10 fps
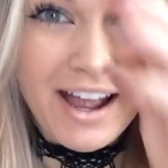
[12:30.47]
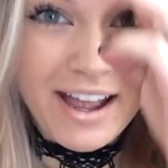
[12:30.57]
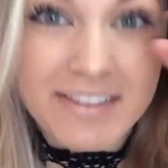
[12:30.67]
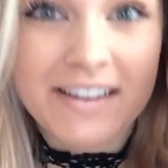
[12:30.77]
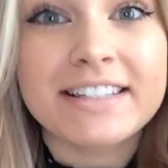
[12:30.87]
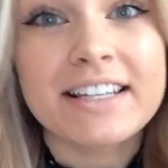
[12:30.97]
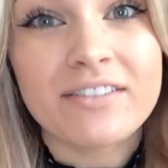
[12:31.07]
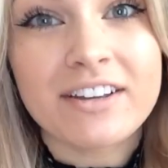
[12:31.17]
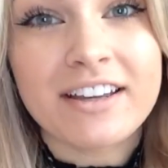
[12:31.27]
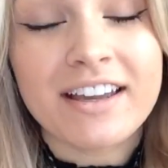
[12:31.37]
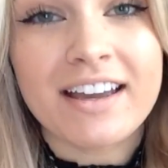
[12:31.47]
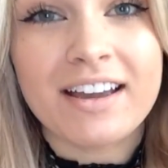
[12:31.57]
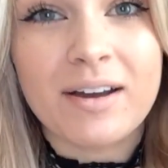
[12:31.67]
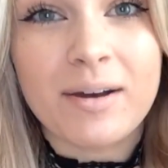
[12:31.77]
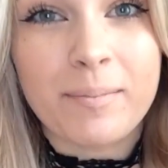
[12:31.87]
At Thanksgiving,
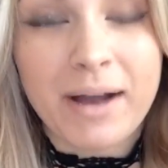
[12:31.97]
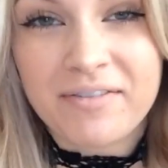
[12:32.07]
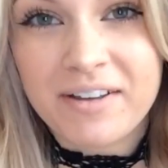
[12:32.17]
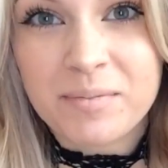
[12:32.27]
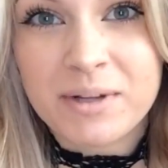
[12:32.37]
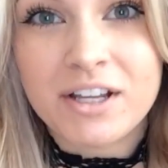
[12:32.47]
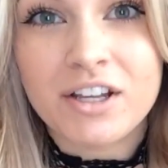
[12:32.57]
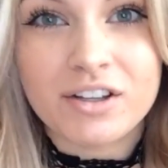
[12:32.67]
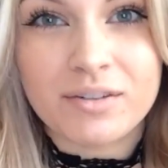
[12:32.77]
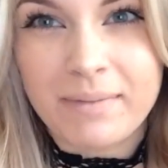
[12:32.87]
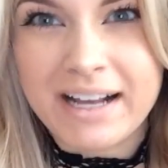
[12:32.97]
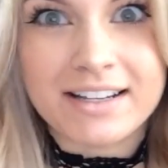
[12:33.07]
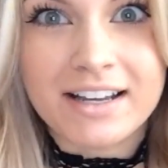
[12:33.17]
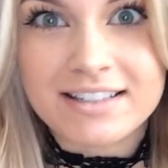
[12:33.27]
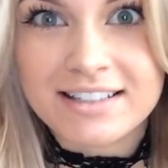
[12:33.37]
my family,
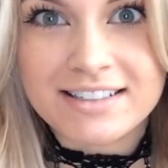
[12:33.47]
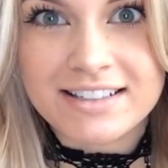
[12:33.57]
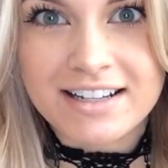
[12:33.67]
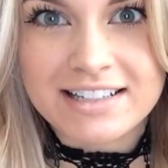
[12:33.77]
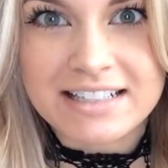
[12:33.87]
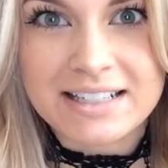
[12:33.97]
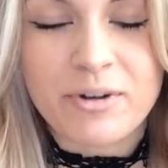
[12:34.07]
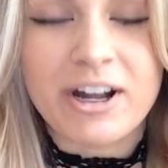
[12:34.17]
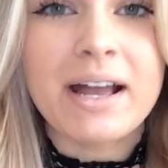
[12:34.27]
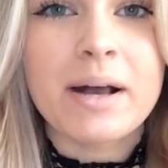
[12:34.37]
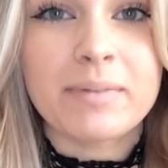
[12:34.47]
my cousin is the exact same way.